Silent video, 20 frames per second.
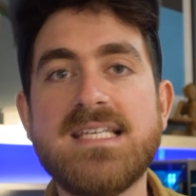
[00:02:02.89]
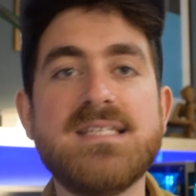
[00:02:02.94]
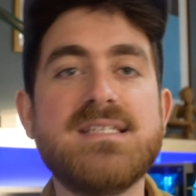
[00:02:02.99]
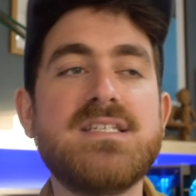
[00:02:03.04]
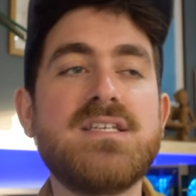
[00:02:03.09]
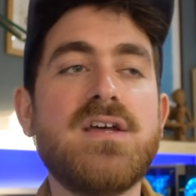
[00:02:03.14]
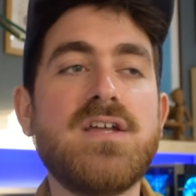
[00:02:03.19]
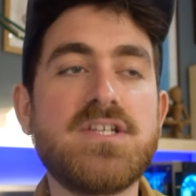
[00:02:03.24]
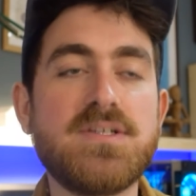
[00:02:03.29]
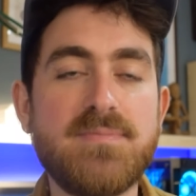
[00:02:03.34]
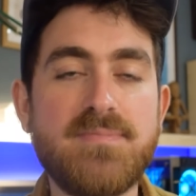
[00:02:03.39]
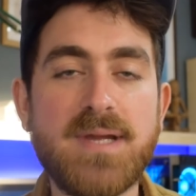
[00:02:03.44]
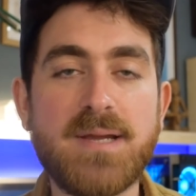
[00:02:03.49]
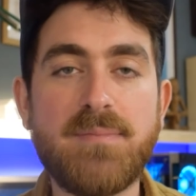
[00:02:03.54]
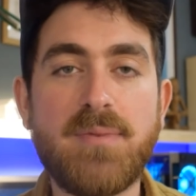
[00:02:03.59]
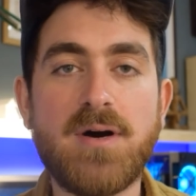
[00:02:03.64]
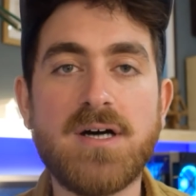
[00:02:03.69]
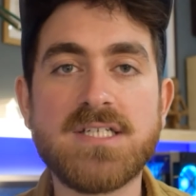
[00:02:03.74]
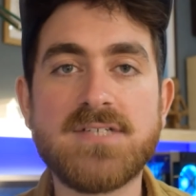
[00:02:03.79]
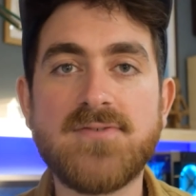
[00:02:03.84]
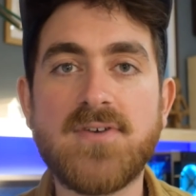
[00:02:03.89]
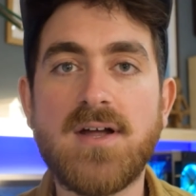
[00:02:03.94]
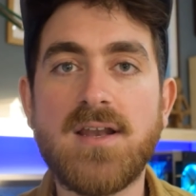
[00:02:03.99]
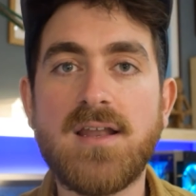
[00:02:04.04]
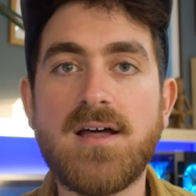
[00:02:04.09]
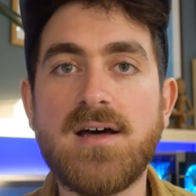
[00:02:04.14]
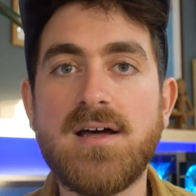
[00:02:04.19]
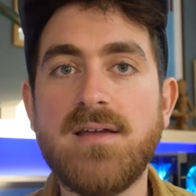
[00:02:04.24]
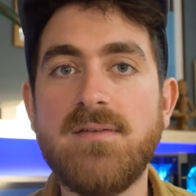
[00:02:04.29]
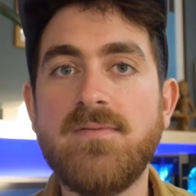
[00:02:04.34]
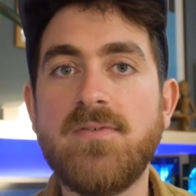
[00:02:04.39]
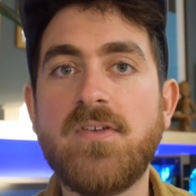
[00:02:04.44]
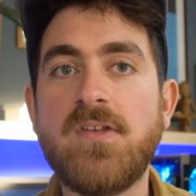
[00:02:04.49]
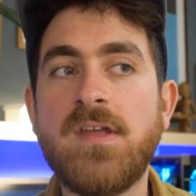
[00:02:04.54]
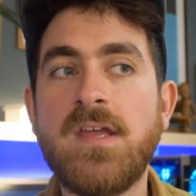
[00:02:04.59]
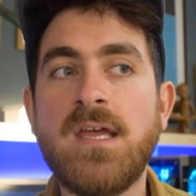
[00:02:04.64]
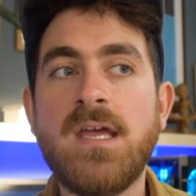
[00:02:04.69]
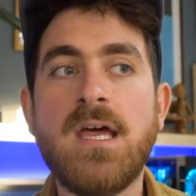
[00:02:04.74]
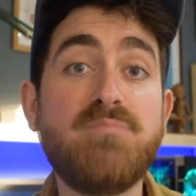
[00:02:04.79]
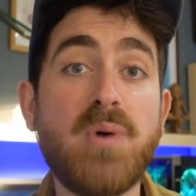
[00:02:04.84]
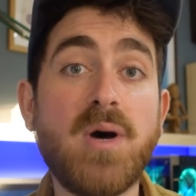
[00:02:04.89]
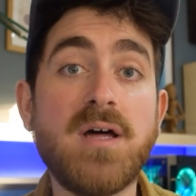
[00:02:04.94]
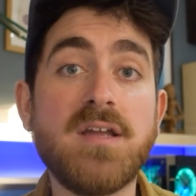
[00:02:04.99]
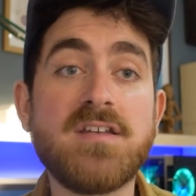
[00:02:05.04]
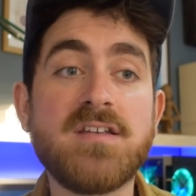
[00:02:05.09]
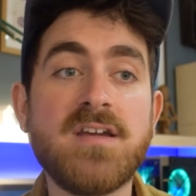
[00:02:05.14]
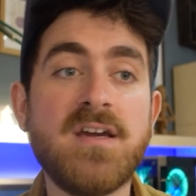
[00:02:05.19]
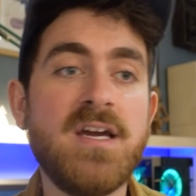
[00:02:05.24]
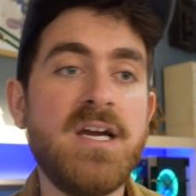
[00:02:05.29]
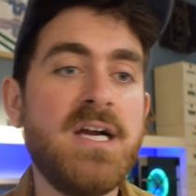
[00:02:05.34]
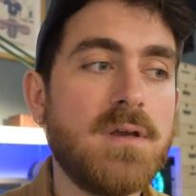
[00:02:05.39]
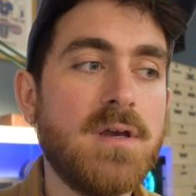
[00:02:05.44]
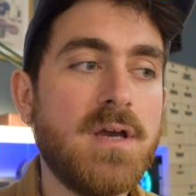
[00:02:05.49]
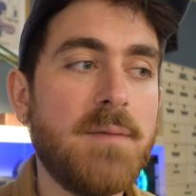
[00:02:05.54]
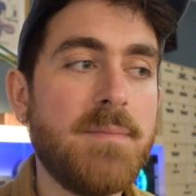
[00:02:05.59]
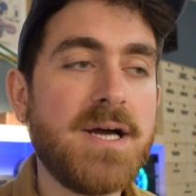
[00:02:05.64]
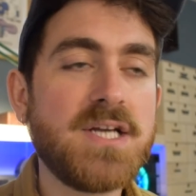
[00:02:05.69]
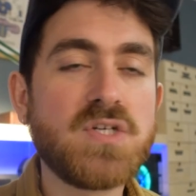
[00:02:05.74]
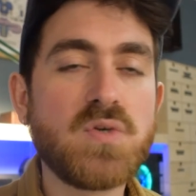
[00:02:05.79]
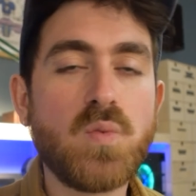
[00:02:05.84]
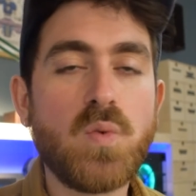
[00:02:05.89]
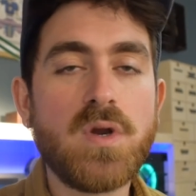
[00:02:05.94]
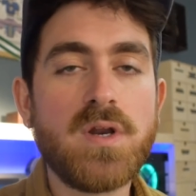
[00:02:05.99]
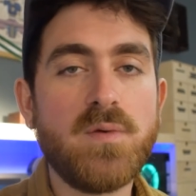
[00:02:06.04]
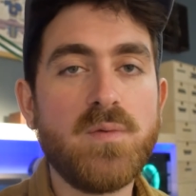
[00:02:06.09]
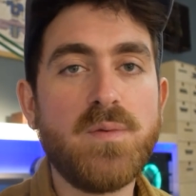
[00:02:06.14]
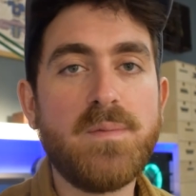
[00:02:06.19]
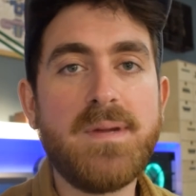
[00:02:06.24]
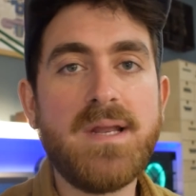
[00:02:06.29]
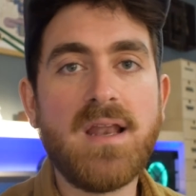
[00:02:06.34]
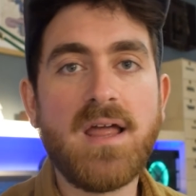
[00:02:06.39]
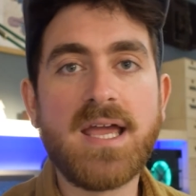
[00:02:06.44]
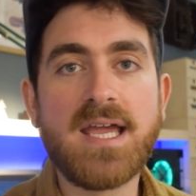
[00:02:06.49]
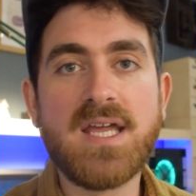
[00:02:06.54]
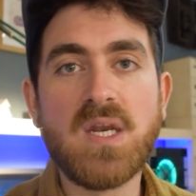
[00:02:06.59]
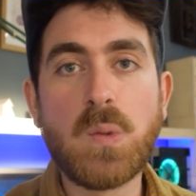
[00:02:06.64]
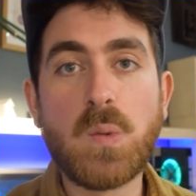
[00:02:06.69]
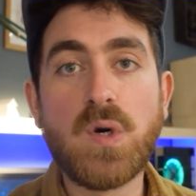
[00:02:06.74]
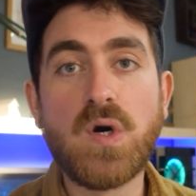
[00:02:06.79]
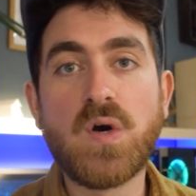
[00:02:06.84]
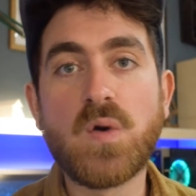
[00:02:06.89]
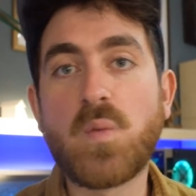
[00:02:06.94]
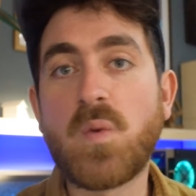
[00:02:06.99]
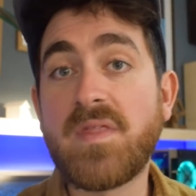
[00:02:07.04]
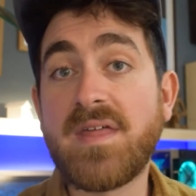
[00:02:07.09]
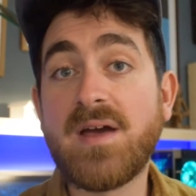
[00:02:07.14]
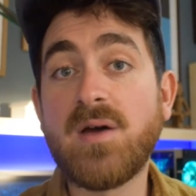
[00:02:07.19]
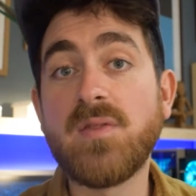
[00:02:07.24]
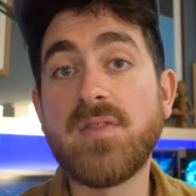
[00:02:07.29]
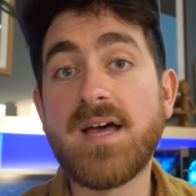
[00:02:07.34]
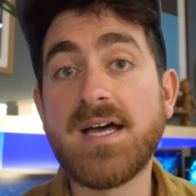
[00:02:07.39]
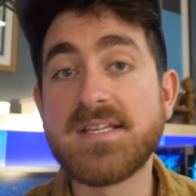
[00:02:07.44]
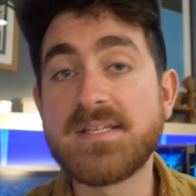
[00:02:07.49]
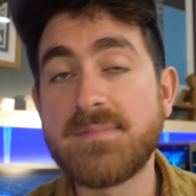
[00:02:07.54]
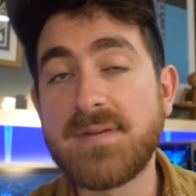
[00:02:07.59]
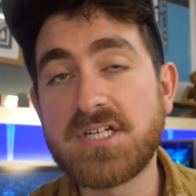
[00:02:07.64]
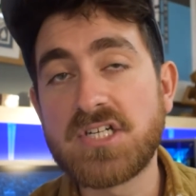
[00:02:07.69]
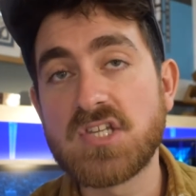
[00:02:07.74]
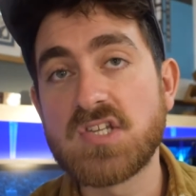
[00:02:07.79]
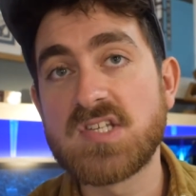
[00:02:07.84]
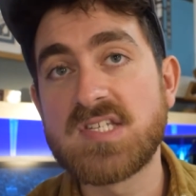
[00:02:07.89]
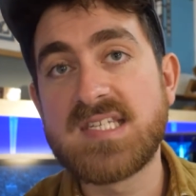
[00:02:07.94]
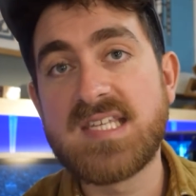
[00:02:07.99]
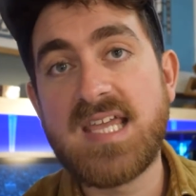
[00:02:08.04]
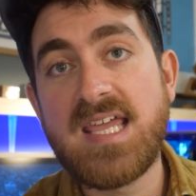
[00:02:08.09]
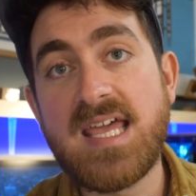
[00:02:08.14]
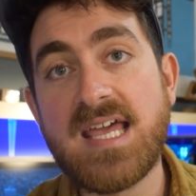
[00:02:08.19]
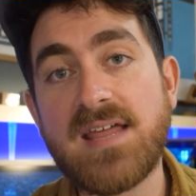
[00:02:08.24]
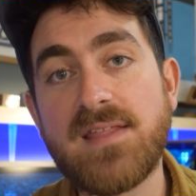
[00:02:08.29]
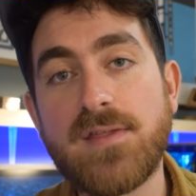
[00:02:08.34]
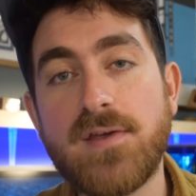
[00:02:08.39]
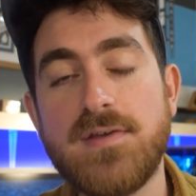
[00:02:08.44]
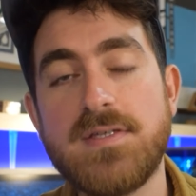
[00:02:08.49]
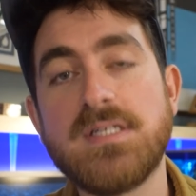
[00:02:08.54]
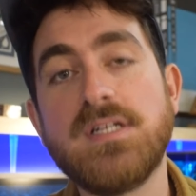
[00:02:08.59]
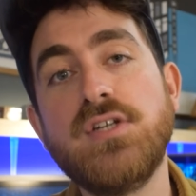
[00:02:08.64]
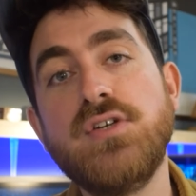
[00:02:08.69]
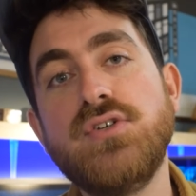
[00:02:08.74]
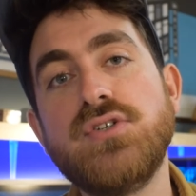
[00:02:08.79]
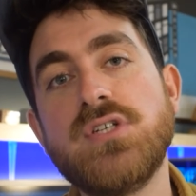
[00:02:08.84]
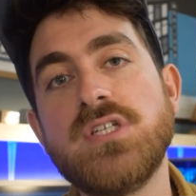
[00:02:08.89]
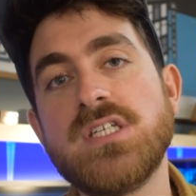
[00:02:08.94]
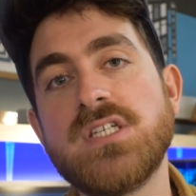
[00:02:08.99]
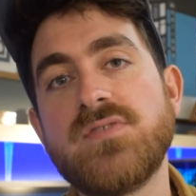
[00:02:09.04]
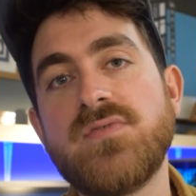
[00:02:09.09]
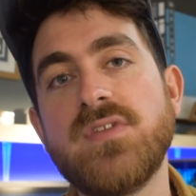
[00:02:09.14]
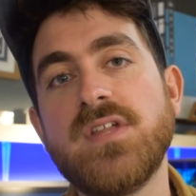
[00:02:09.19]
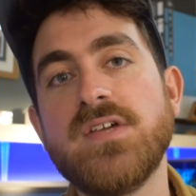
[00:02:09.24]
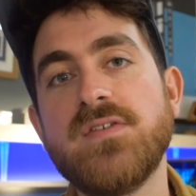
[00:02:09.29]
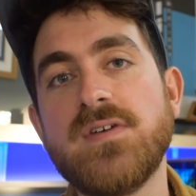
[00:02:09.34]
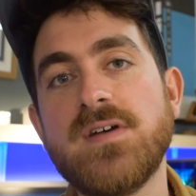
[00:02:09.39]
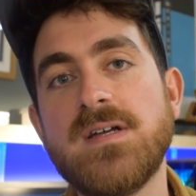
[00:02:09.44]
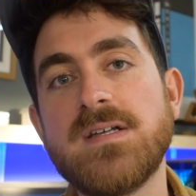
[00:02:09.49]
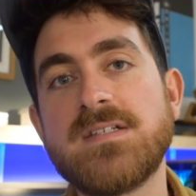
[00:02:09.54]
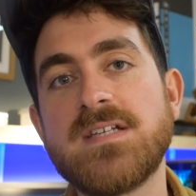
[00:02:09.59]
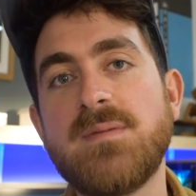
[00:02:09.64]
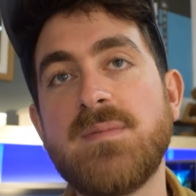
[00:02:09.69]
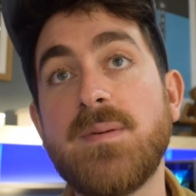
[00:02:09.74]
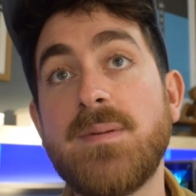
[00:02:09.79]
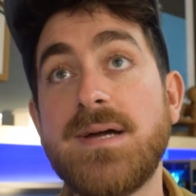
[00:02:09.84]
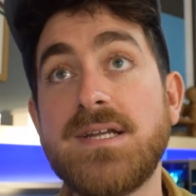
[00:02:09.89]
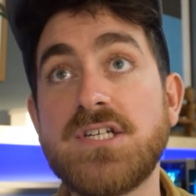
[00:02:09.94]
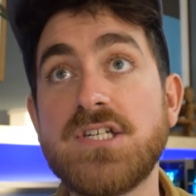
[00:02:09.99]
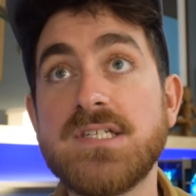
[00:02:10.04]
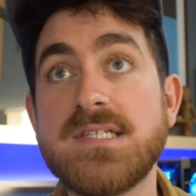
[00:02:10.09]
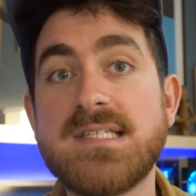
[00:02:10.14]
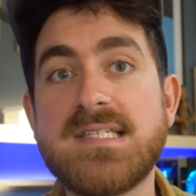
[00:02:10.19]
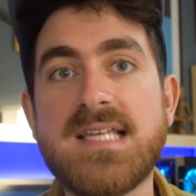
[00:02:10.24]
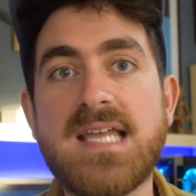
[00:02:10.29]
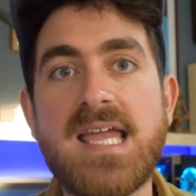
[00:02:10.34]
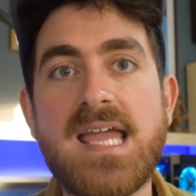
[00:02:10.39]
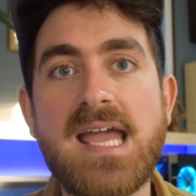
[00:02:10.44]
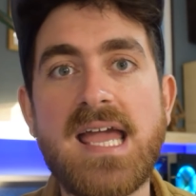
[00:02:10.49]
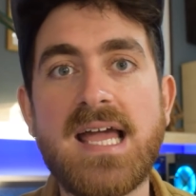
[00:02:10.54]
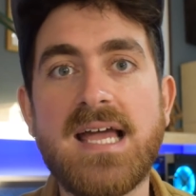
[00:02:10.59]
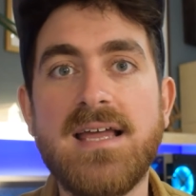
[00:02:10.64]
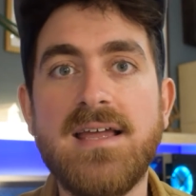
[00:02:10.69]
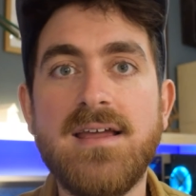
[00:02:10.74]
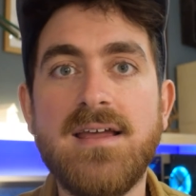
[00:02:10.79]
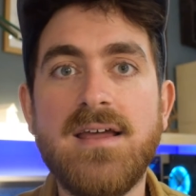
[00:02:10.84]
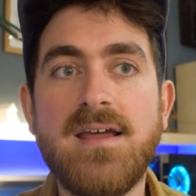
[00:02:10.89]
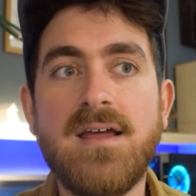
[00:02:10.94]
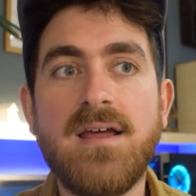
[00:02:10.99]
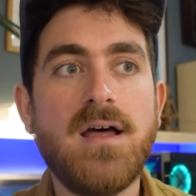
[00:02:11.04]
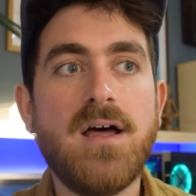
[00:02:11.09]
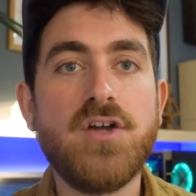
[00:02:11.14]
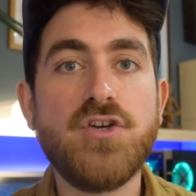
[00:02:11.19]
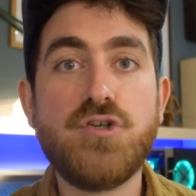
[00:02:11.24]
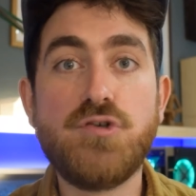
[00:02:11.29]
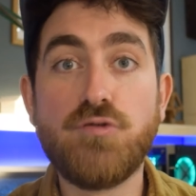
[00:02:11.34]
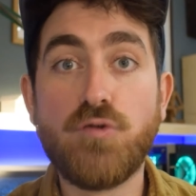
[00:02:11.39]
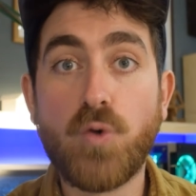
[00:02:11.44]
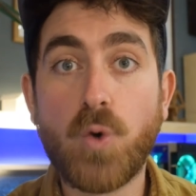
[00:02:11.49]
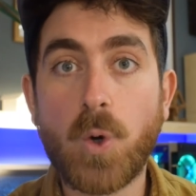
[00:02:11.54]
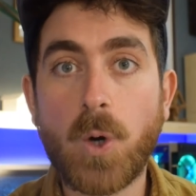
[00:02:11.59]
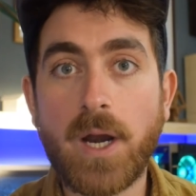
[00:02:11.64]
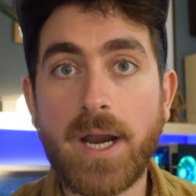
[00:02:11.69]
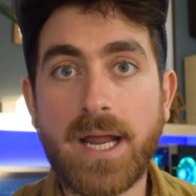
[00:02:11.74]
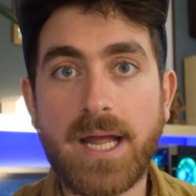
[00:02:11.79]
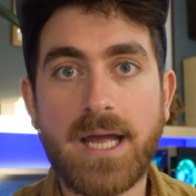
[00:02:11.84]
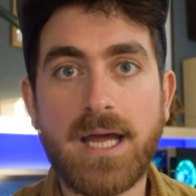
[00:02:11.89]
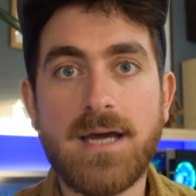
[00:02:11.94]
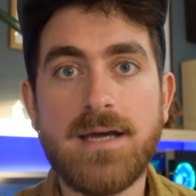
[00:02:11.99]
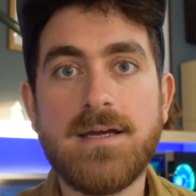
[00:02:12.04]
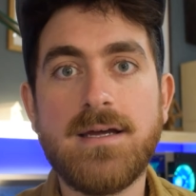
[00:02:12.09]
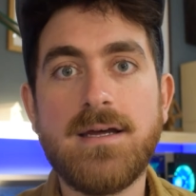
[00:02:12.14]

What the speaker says: It's such a big part of our lives. But imagine what it would be like in a world without that. Imagine seeing those illusions for the first time. Imagine seeing a drawing